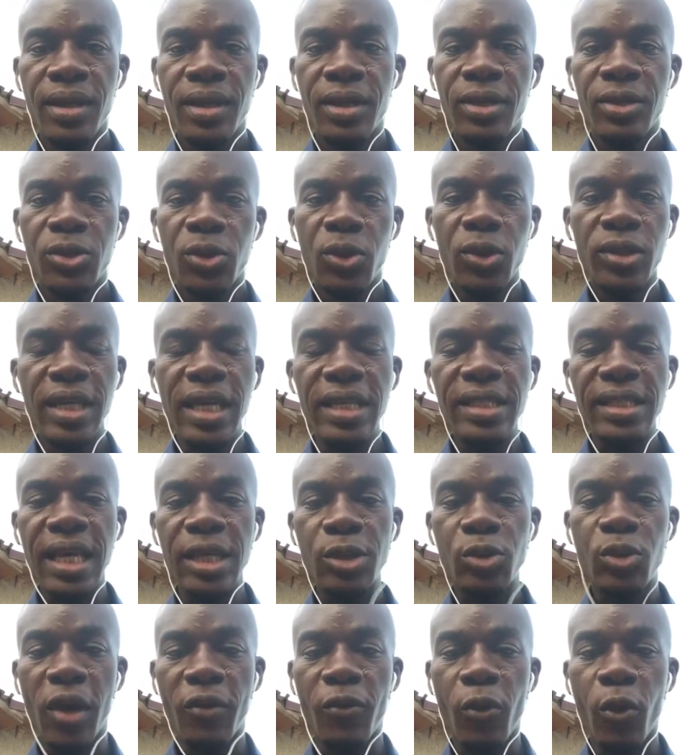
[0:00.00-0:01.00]
So just
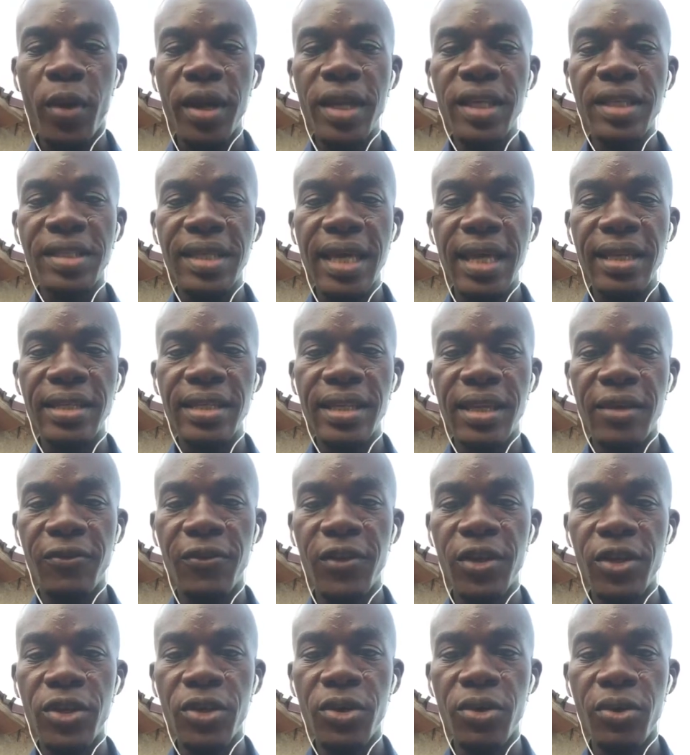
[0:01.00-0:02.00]
as we have already said in the
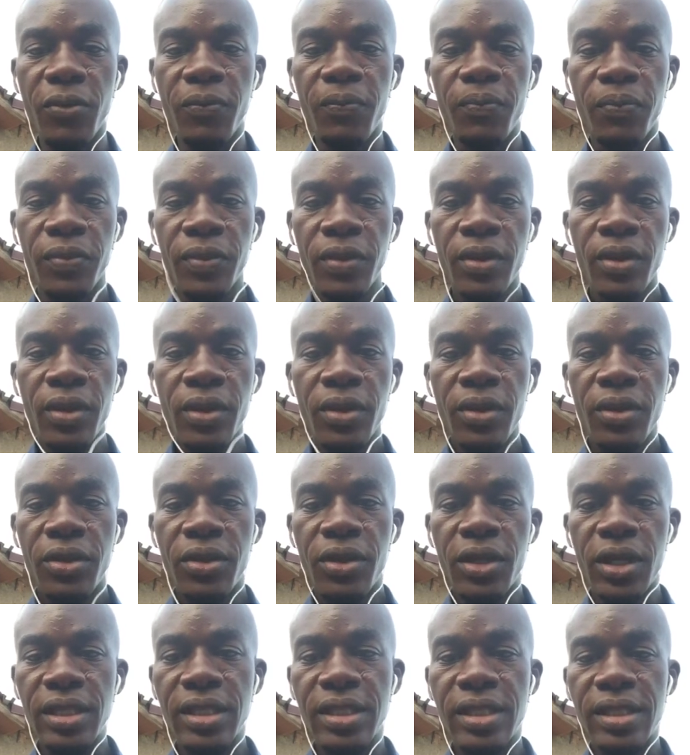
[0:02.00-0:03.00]
video,
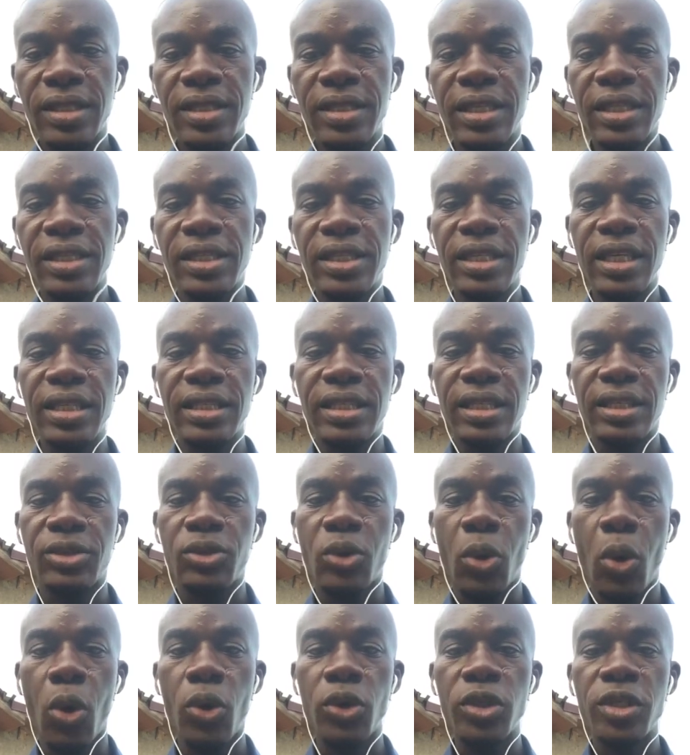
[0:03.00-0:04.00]
this disease is
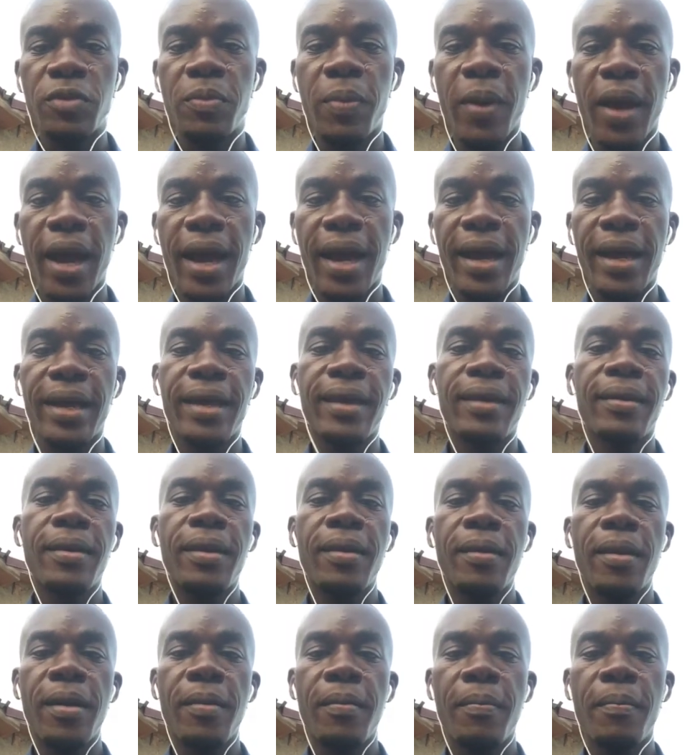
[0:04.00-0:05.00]
caused by
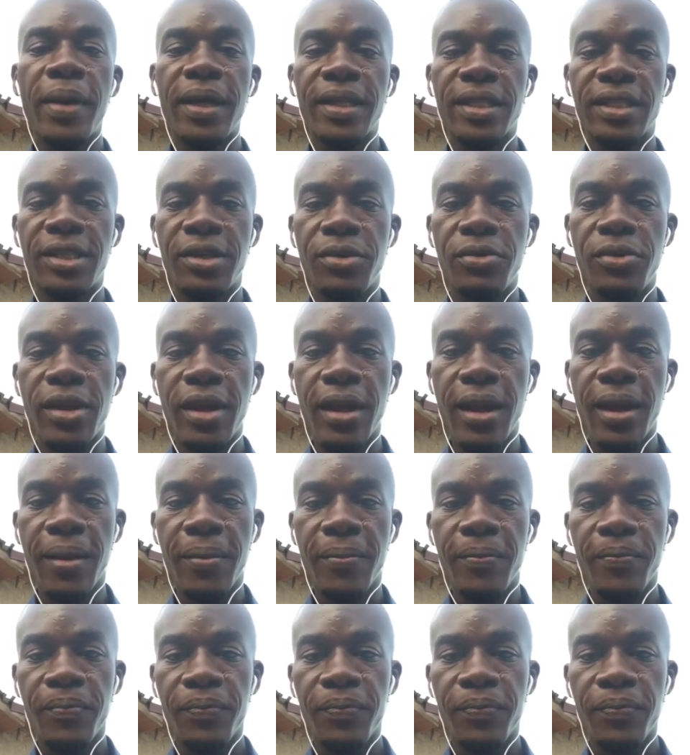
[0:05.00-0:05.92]
bacteria